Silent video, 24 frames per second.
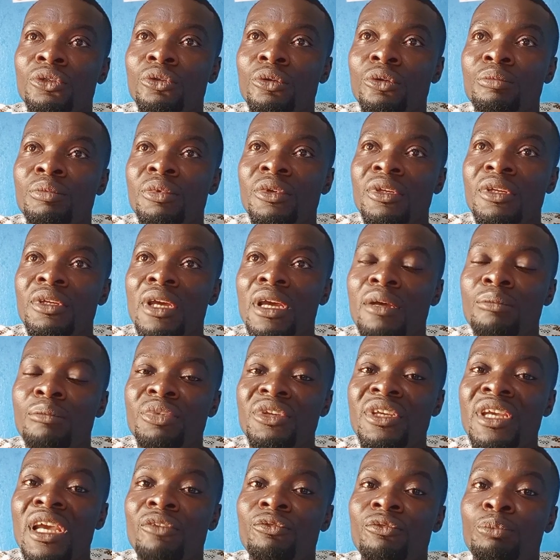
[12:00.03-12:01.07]
to be
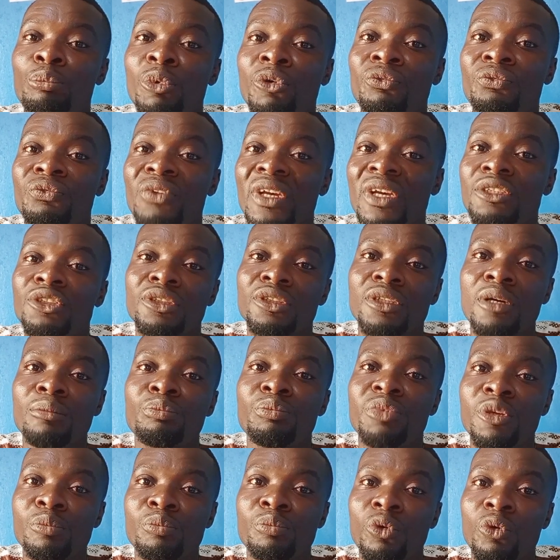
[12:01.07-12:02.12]
a professional
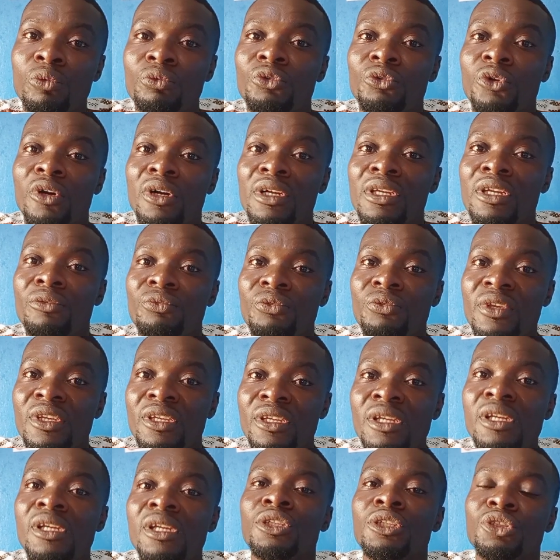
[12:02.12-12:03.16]
people from the field
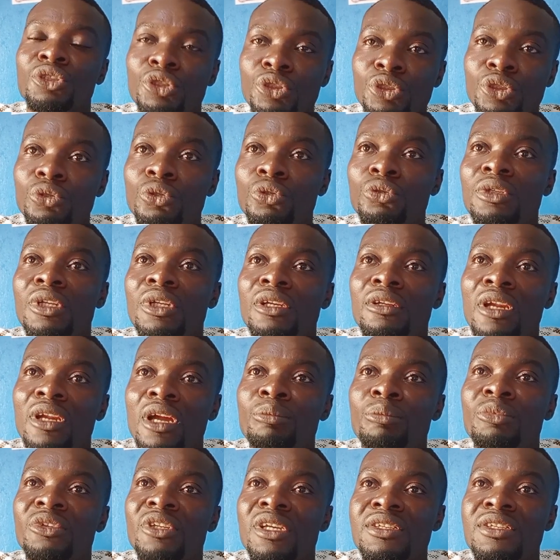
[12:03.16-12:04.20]
through the
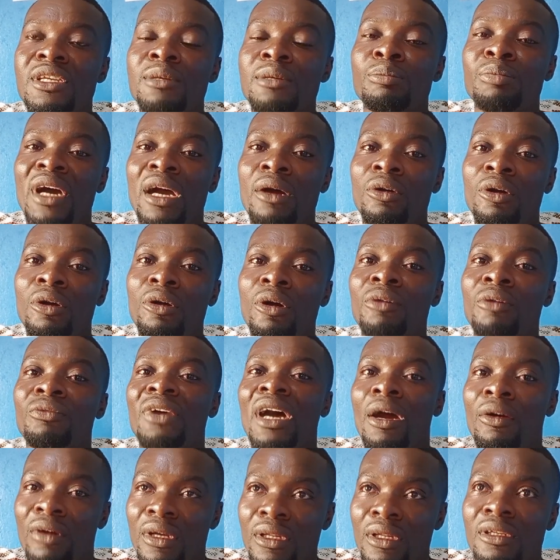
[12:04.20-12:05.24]
lobbyistic power of
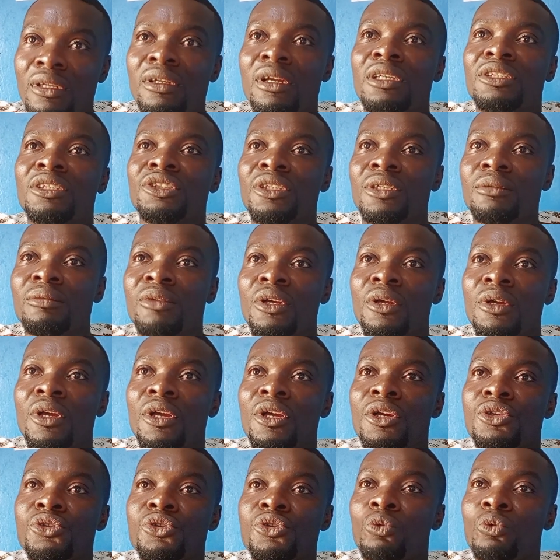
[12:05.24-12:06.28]
our leadership.
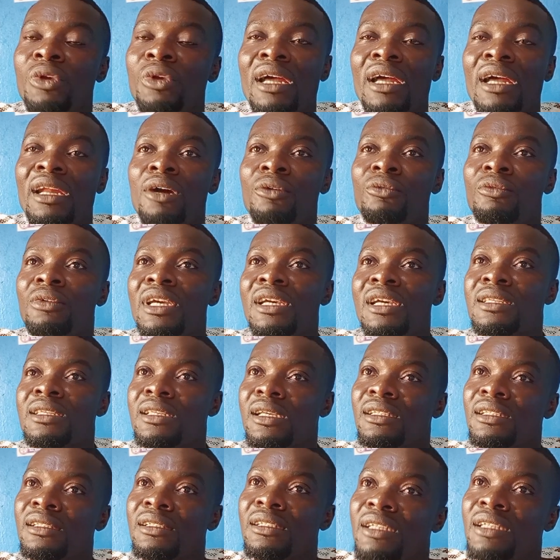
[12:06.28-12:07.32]
So we are not only
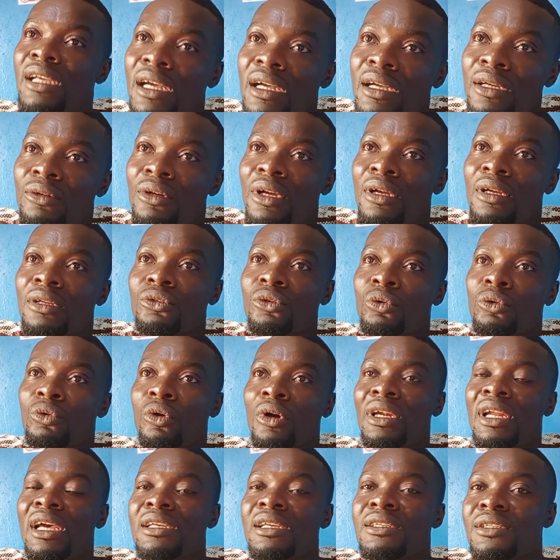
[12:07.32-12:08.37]
sitting here to
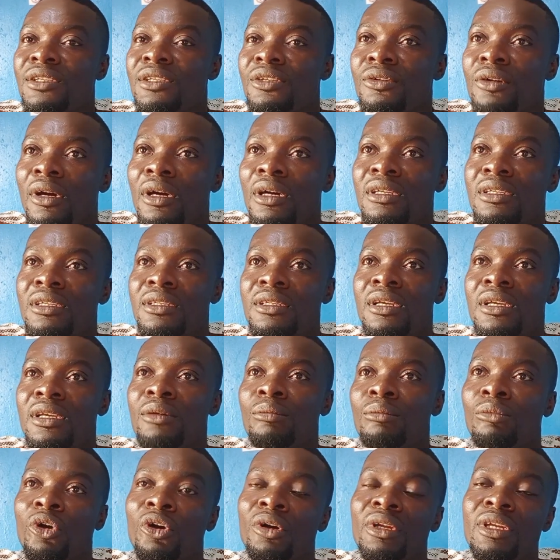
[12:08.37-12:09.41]
collect stickers,
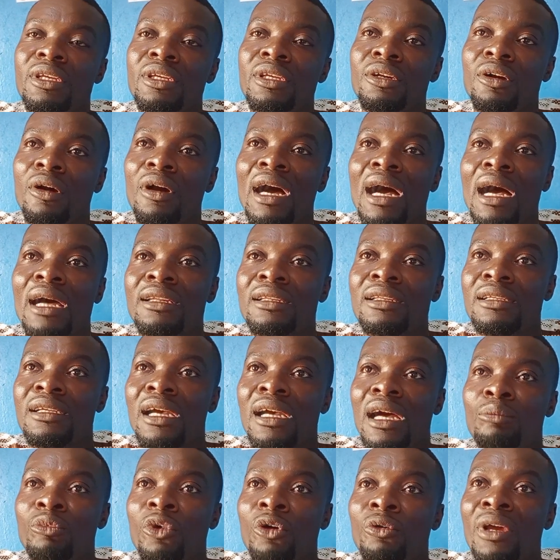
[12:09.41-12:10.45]
money or articles,
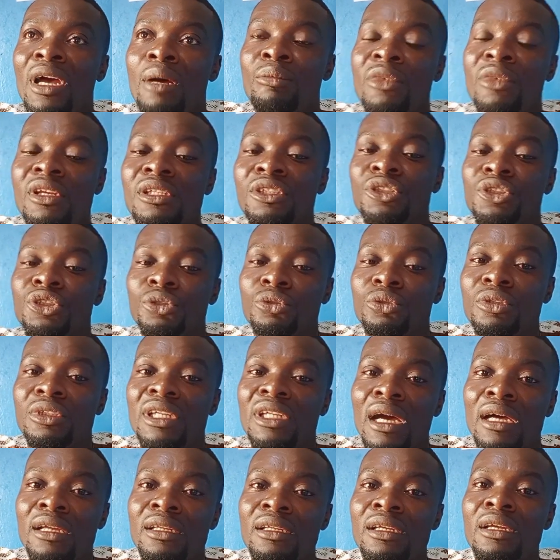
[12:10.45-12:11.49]
but we are making sure
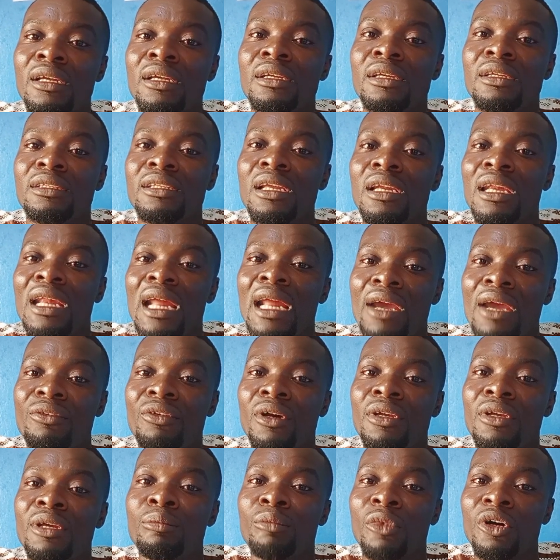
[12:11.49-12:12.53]
that the life
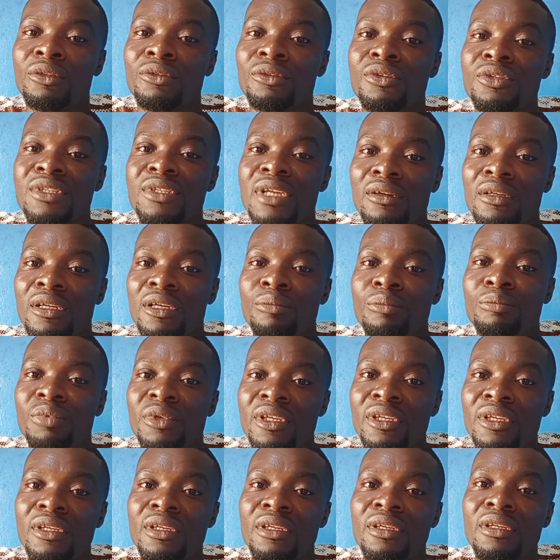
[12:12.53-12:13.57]
of the motorcycle
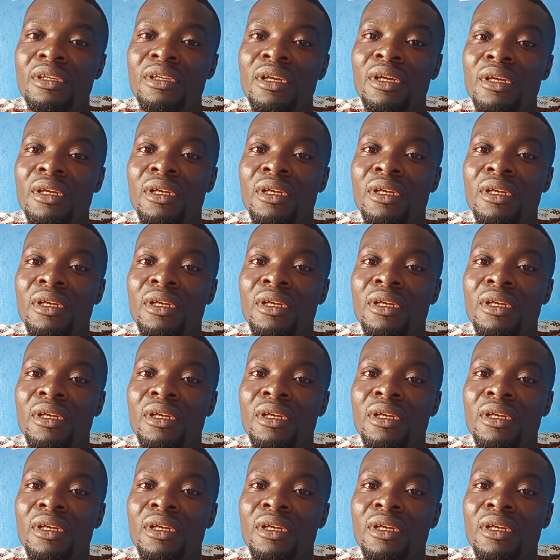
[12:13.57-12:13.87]
be